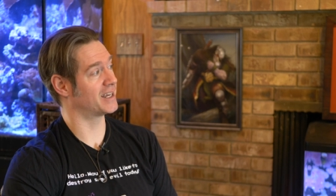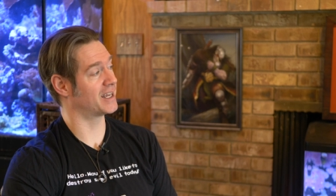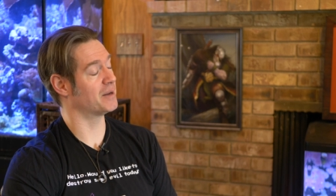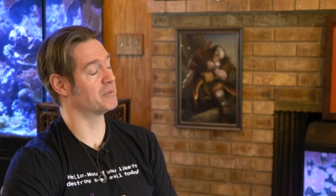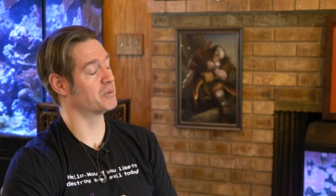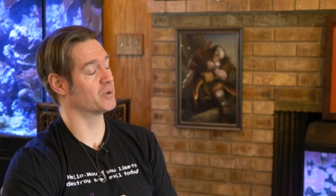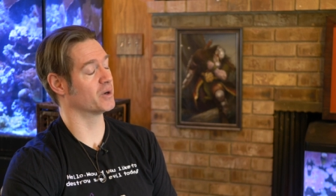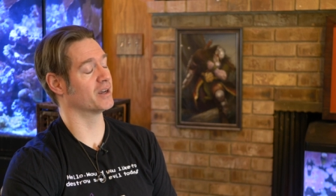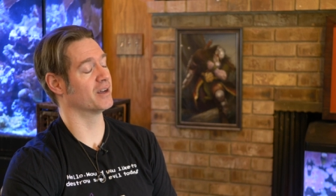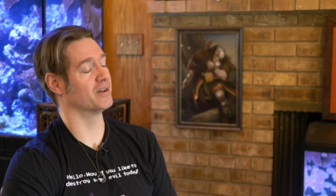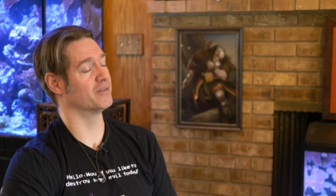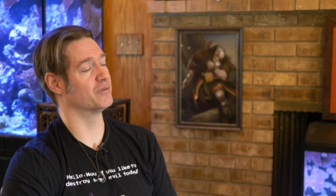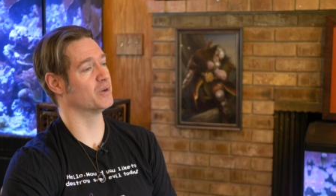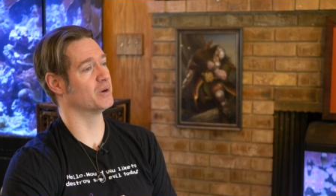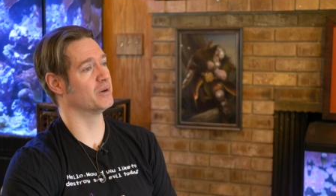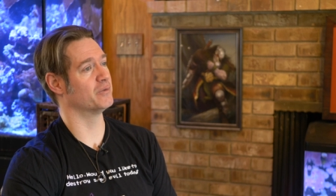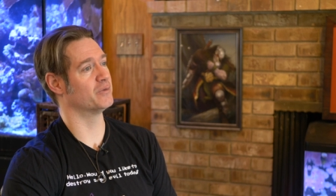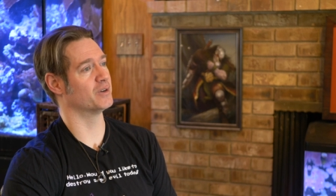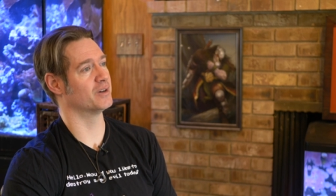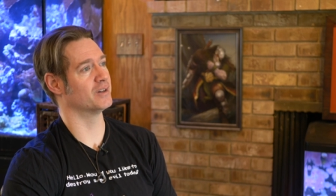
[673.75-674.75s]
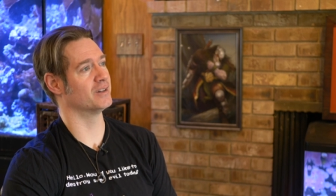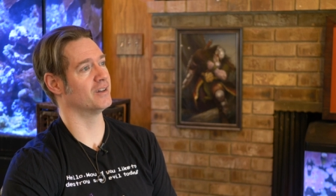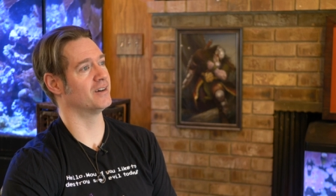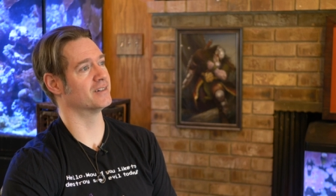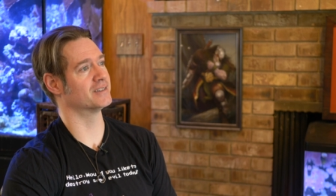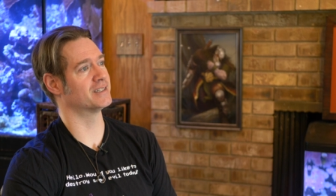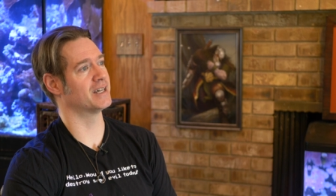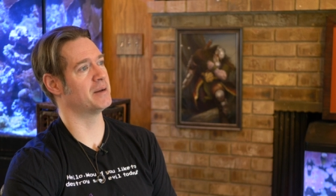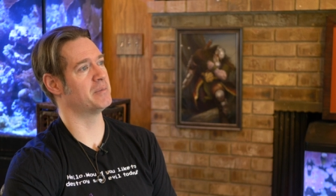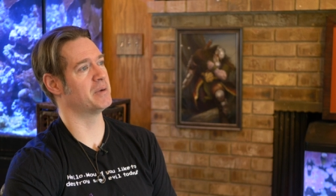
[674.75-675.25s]
kept working for them for a
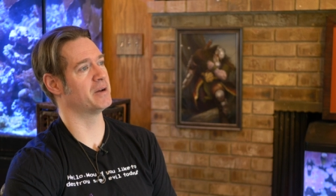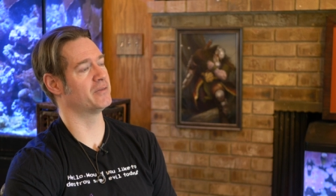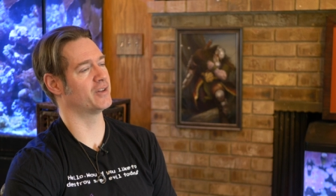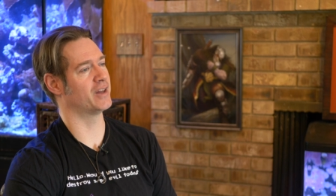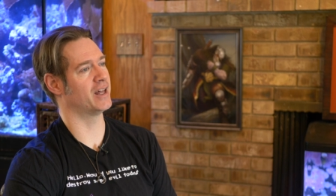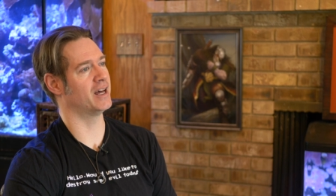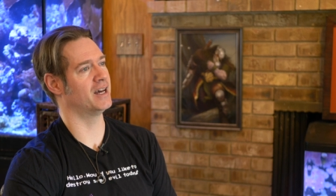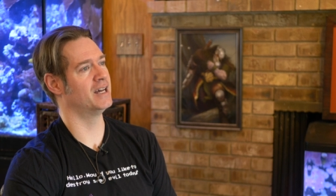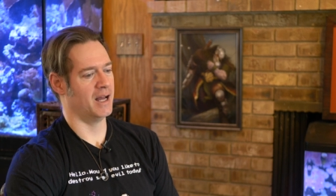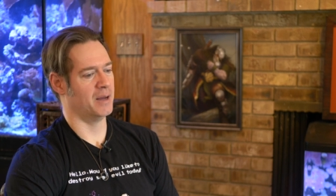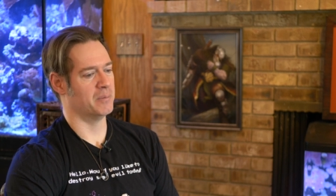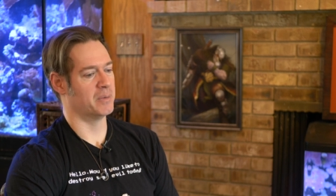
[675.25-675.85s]
long time after that.